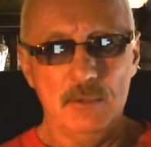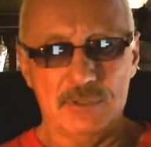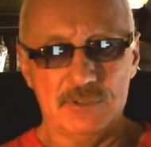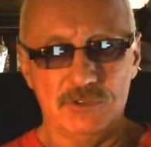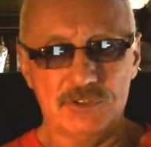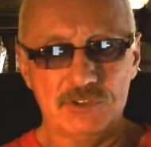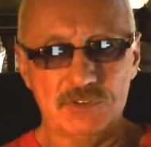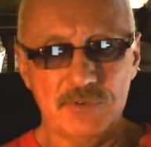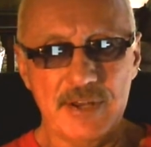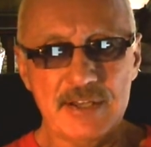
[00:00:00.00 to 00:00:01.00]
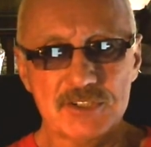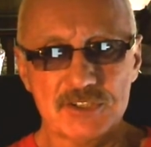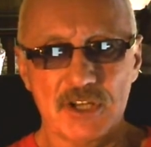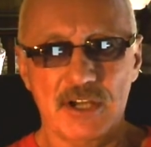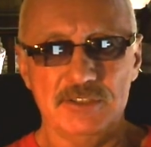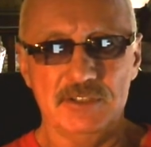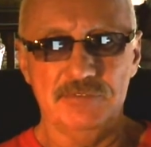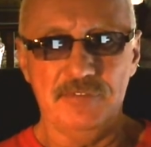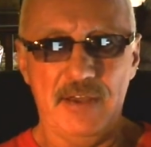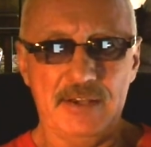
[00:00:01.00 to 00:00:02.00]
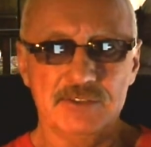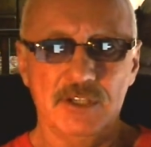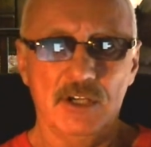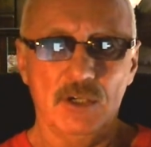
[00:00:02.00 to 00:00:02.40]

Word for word: but the strength side effect